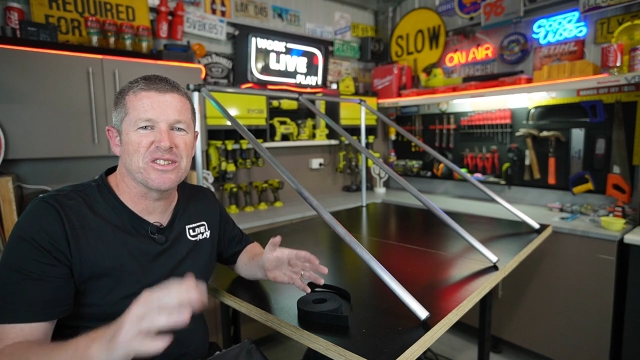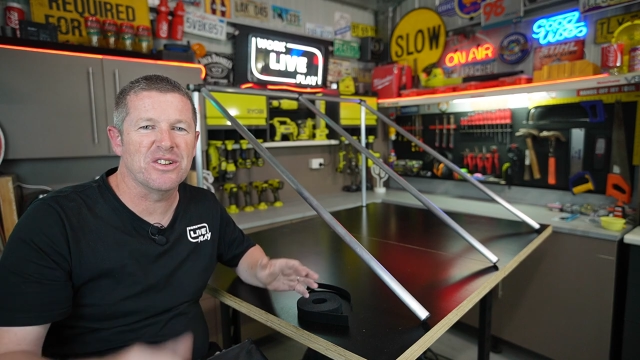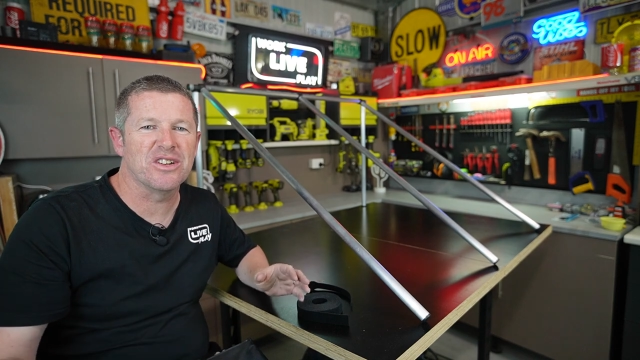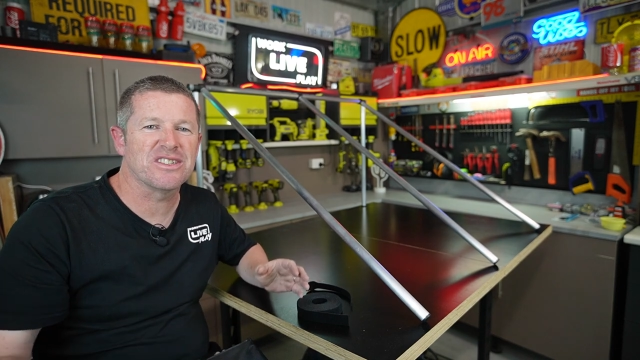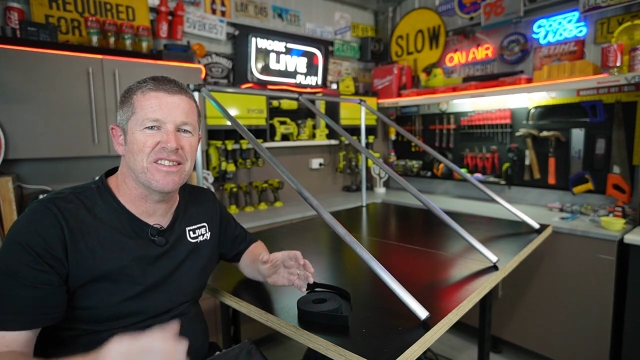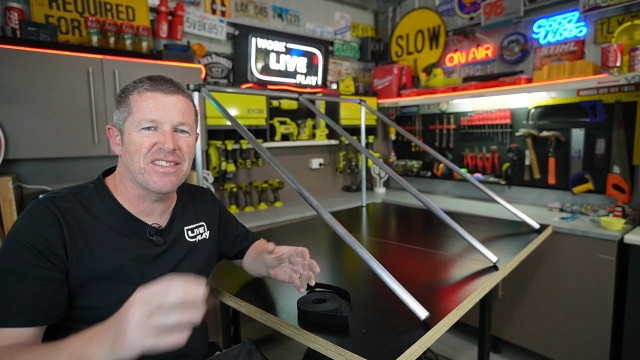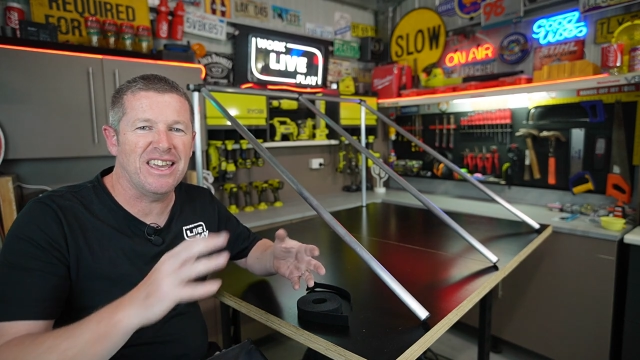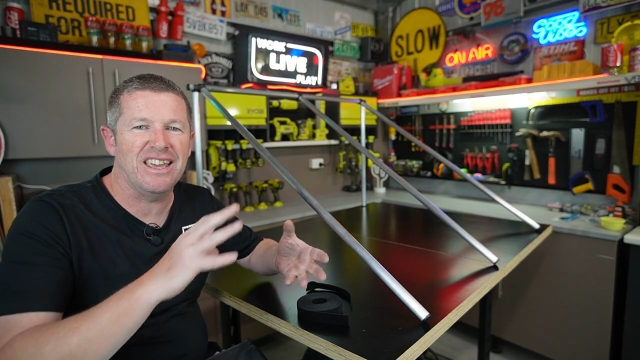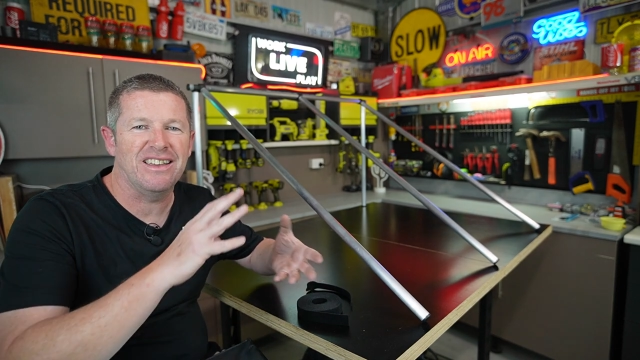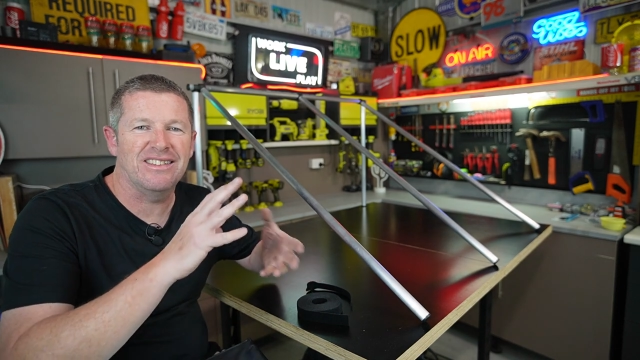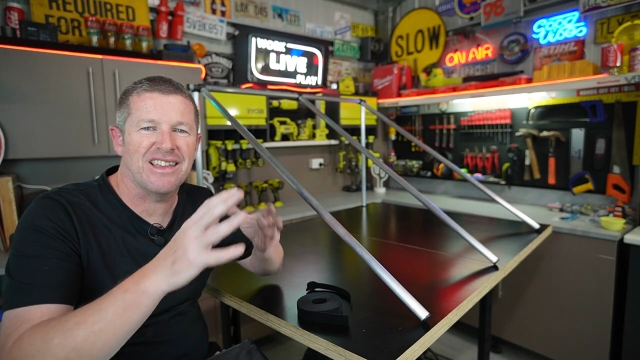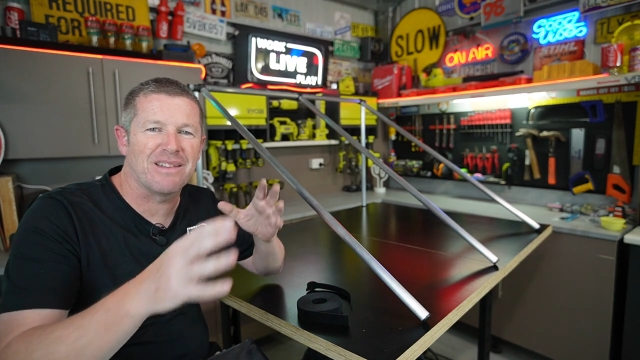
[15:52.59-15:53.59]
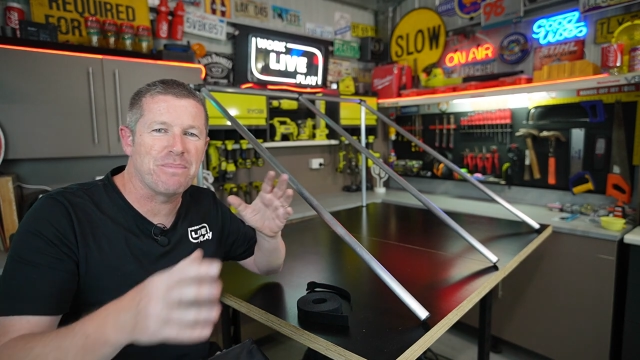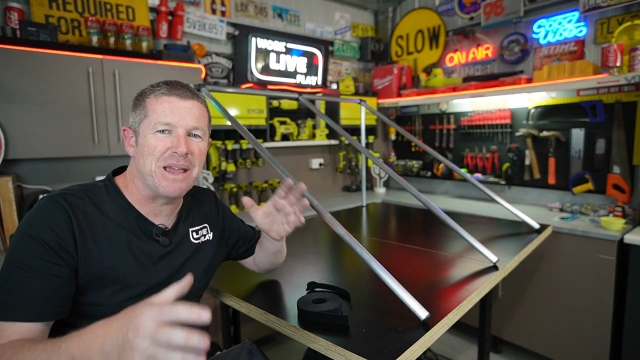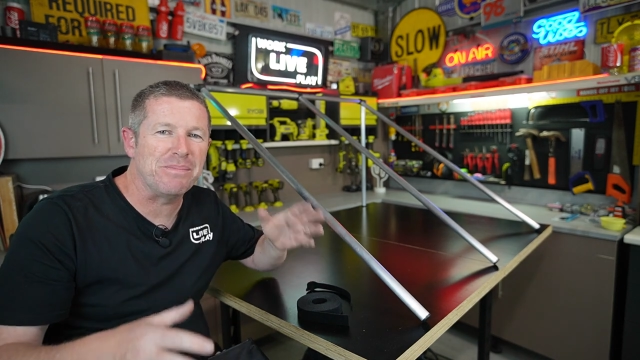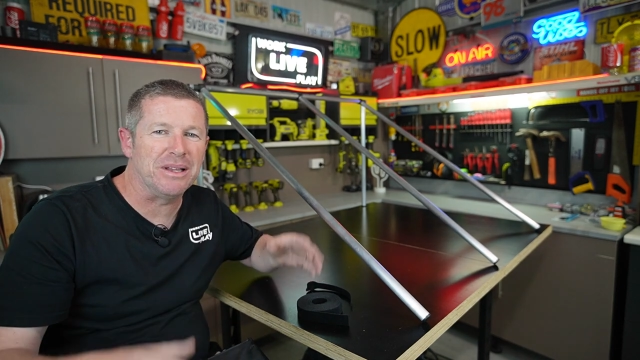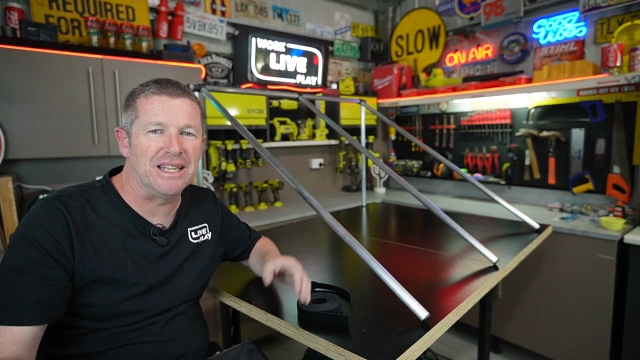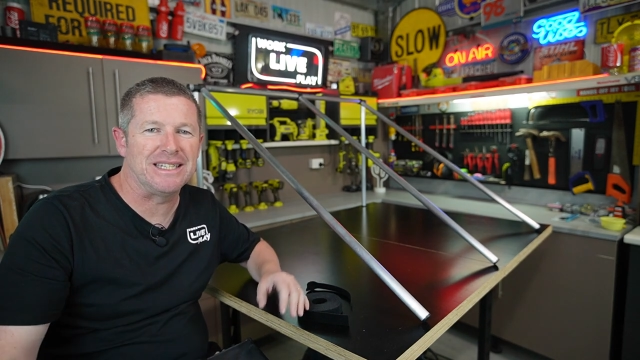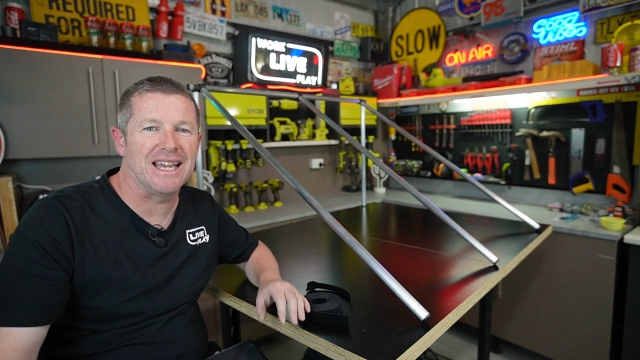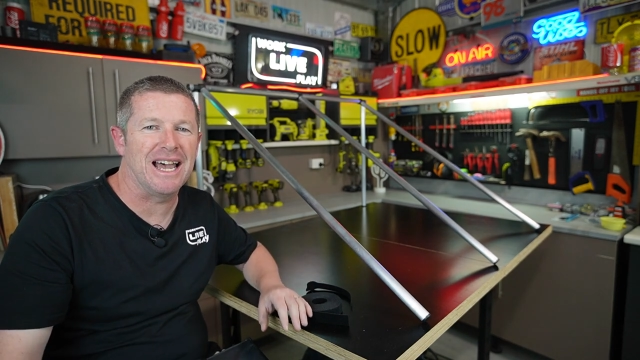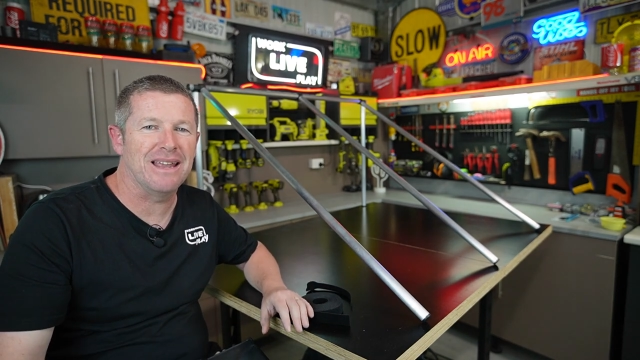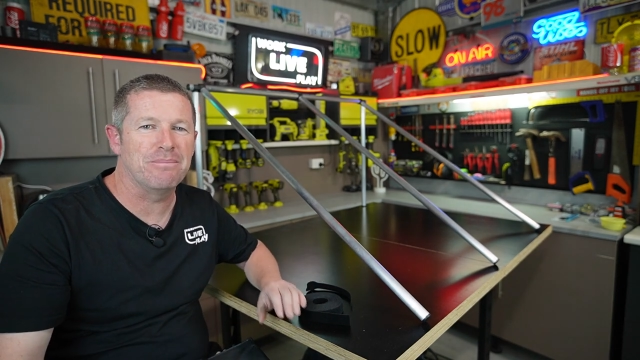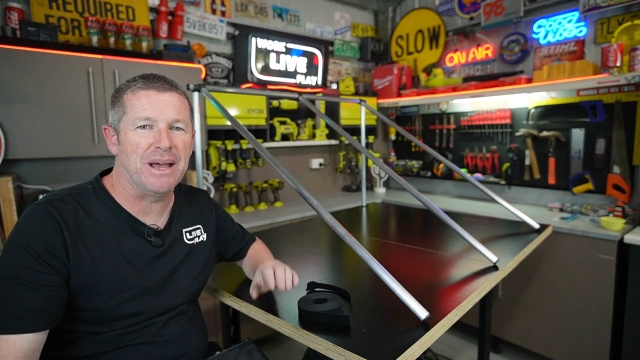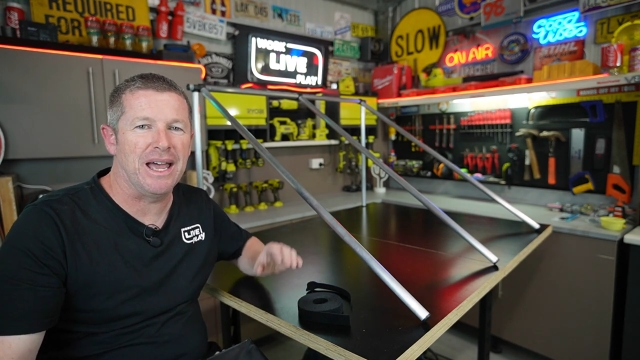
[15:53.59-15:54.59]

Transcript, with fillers: sorts of things that people have done,